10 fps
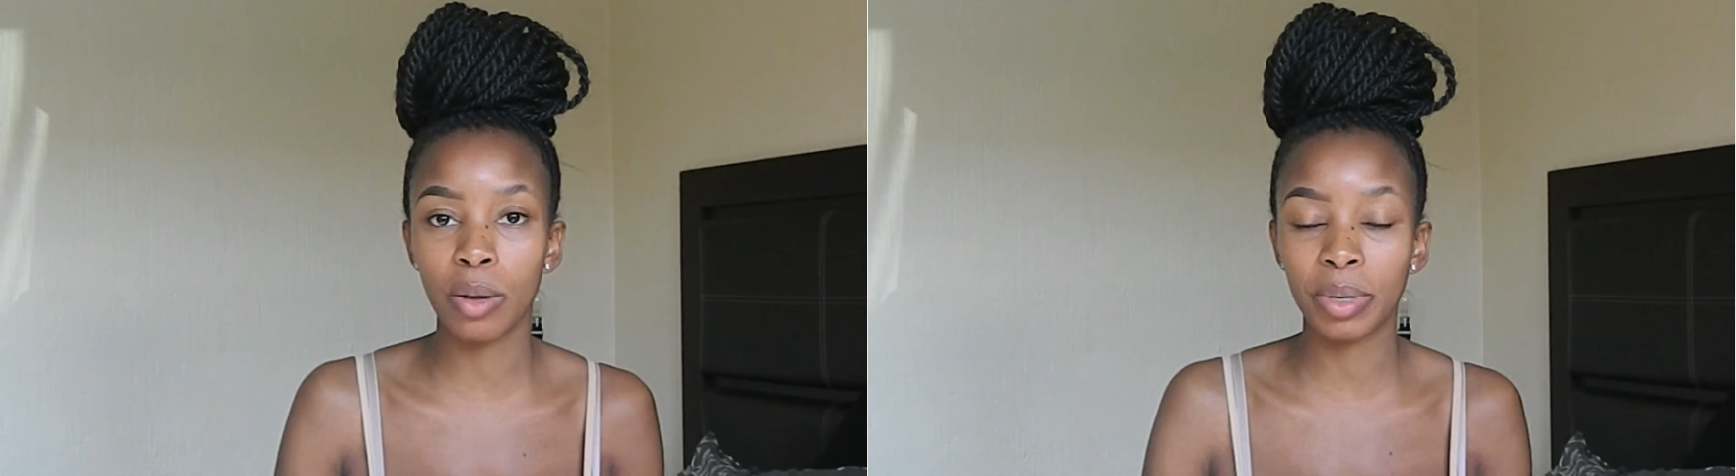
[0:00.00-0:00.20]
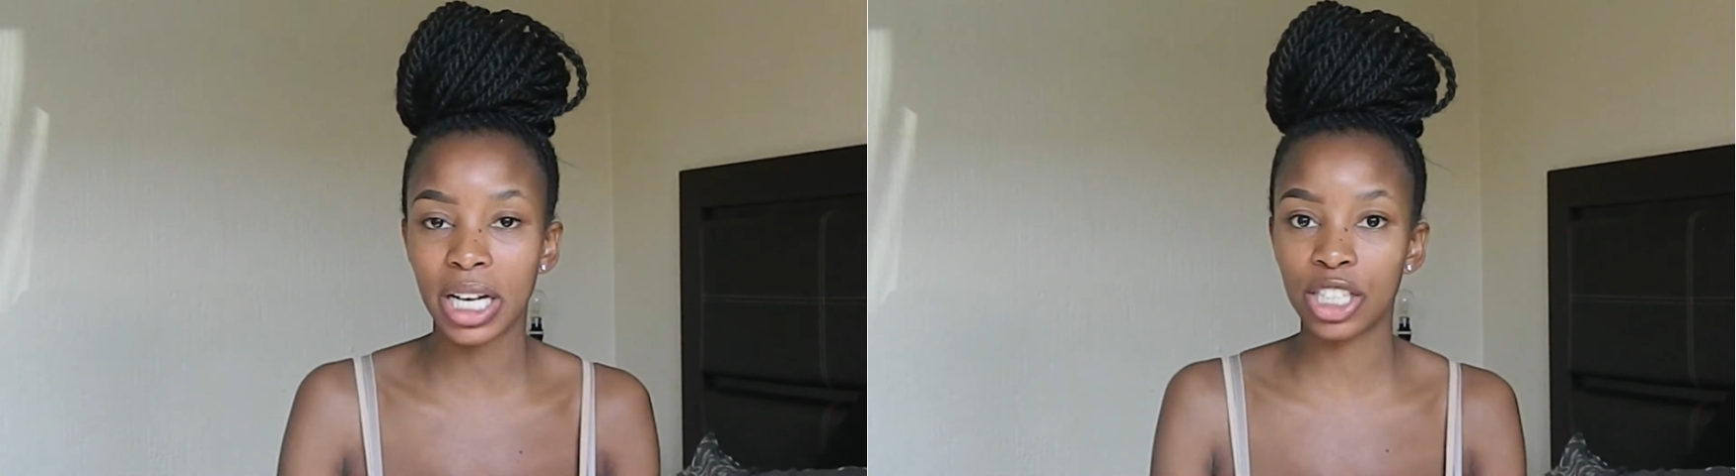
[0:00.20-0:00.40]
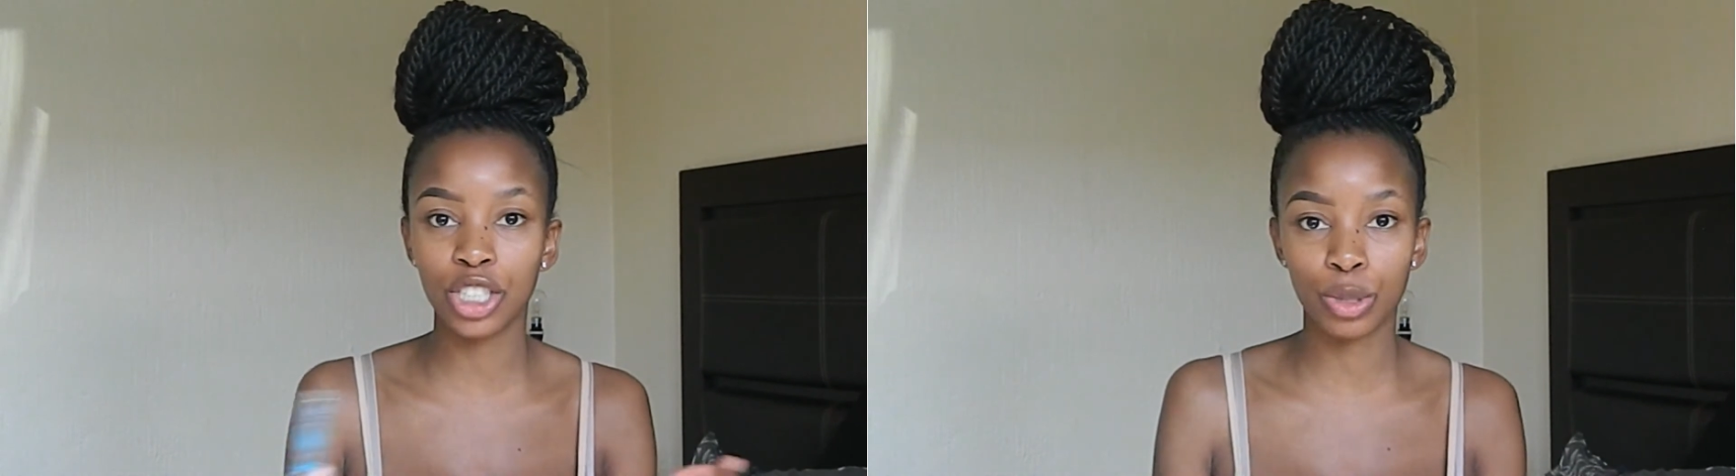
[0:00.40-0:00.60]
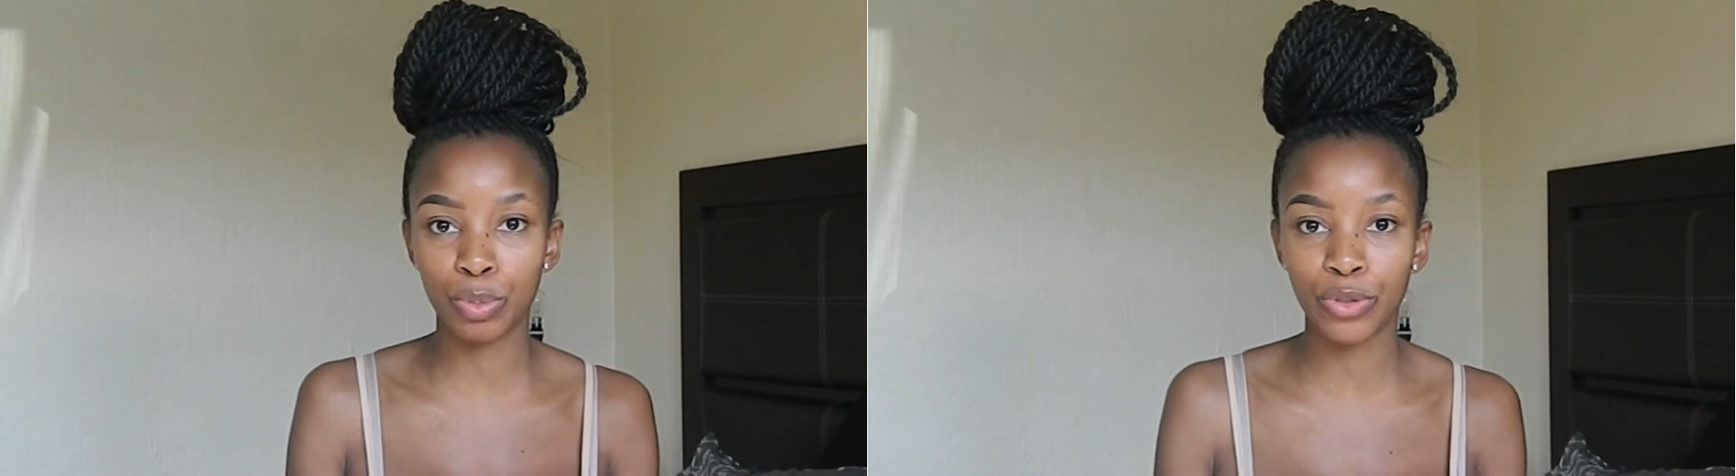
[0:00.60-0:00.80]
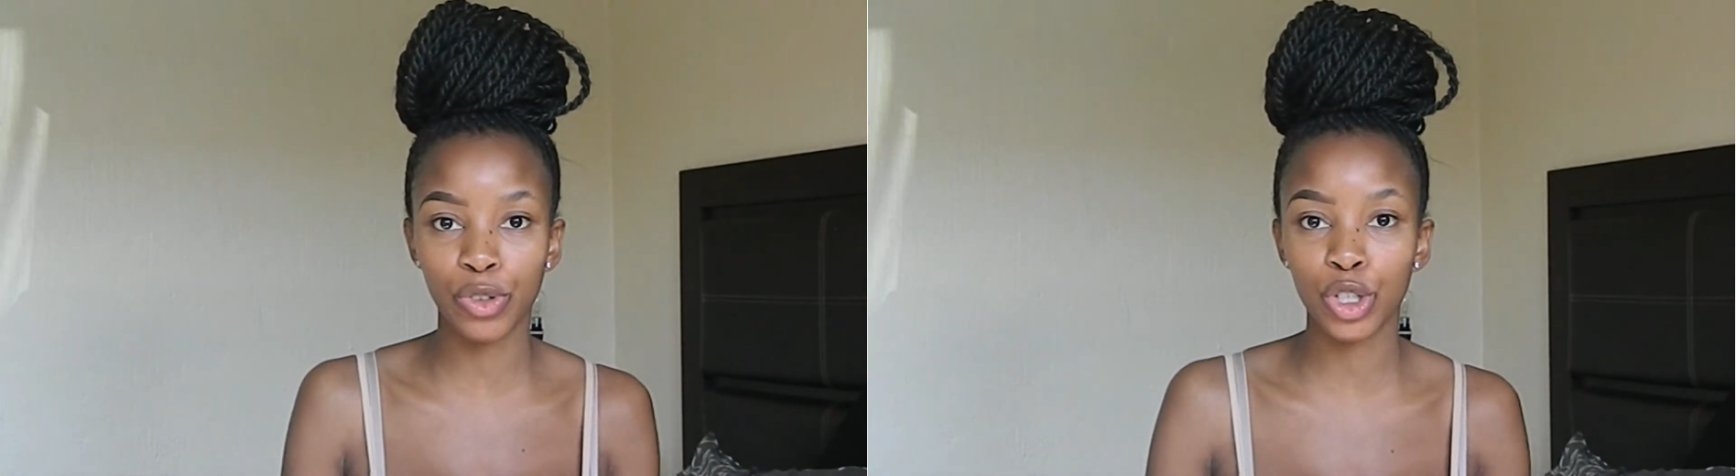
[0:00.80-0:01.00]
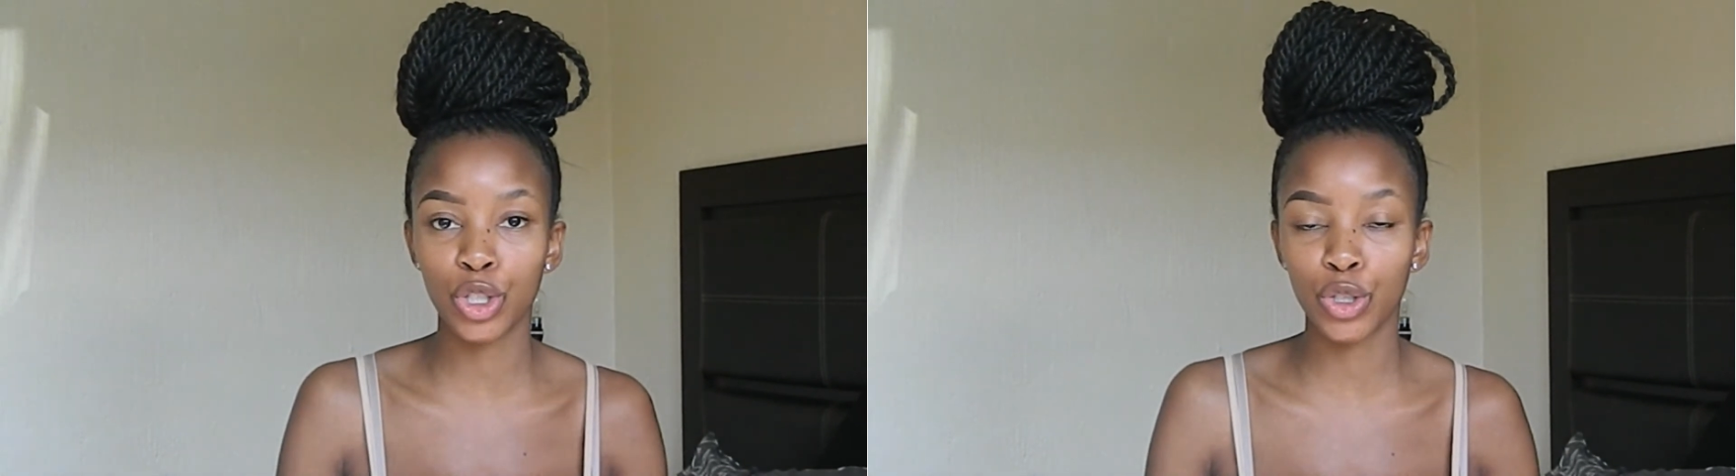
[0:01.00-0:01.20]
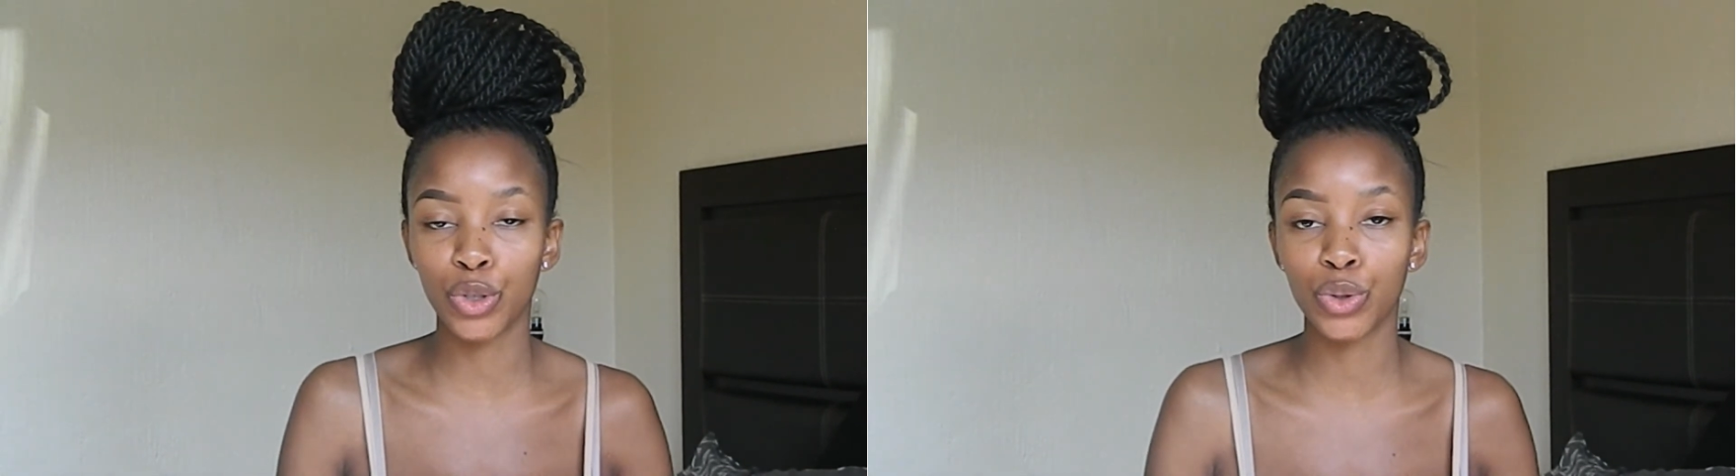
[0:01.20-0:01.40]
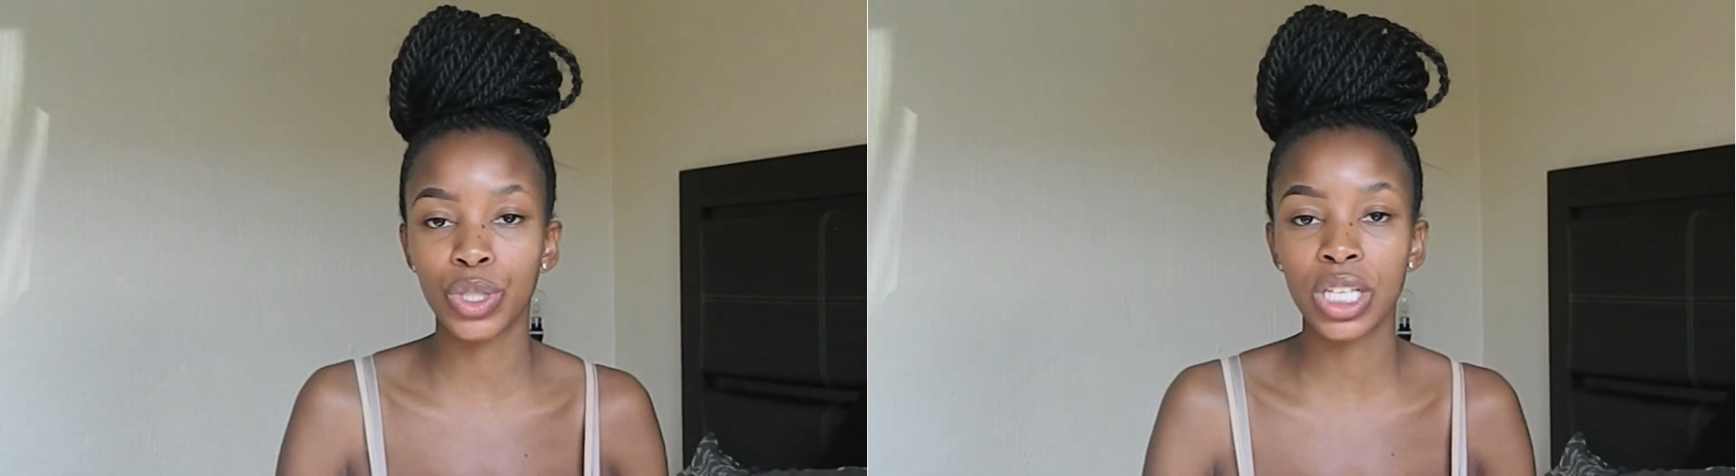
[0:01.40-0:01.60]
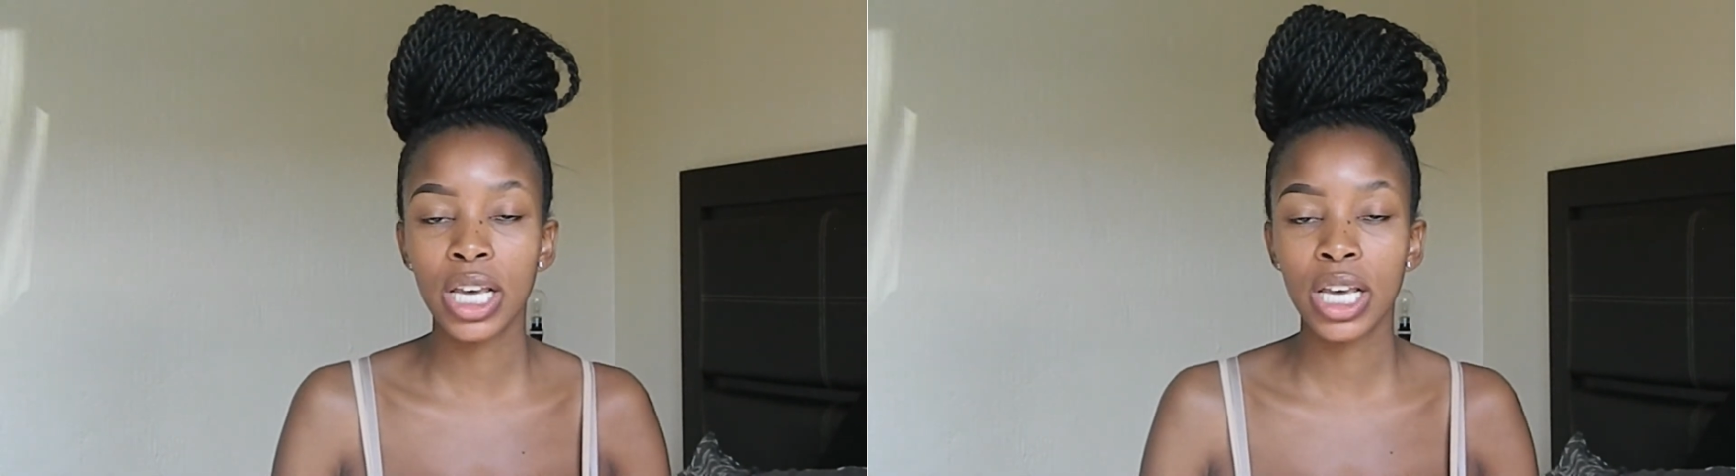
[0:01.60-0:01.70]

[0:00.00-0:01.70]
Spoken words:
but I just prefer to use